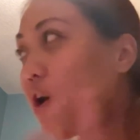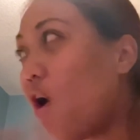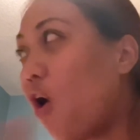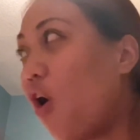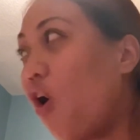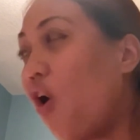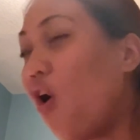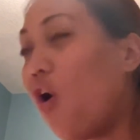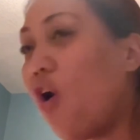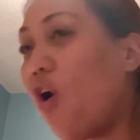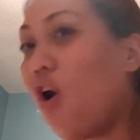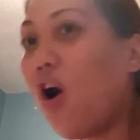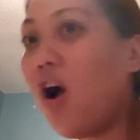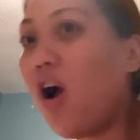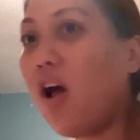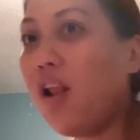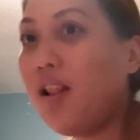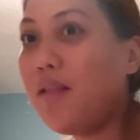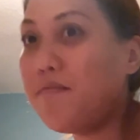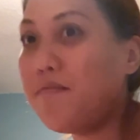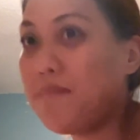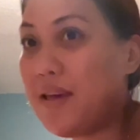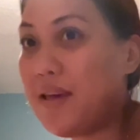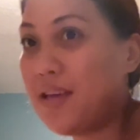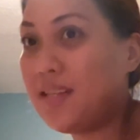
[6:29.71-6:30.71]
all
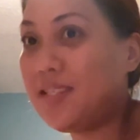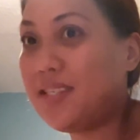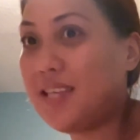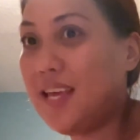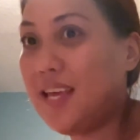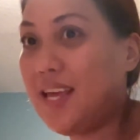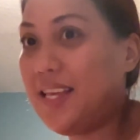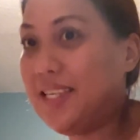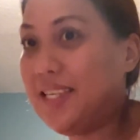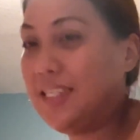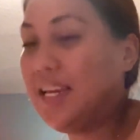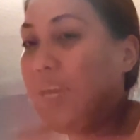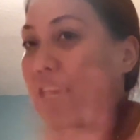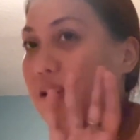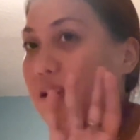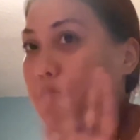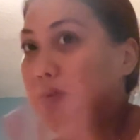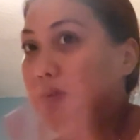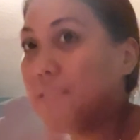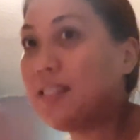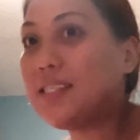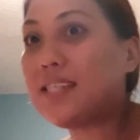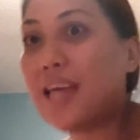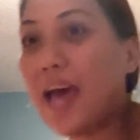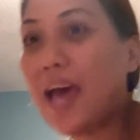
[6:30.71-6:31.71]
messy is gonna be
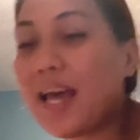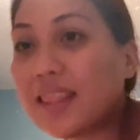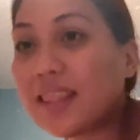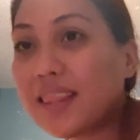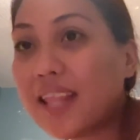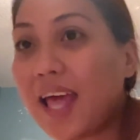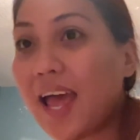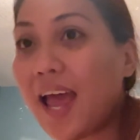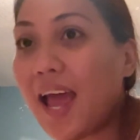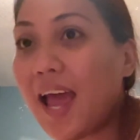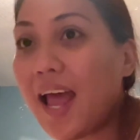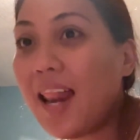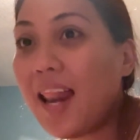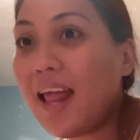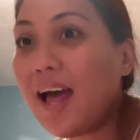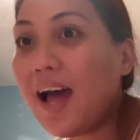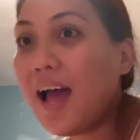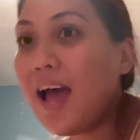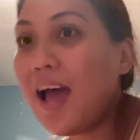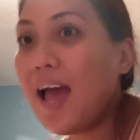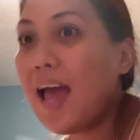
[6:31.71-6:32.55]
settled.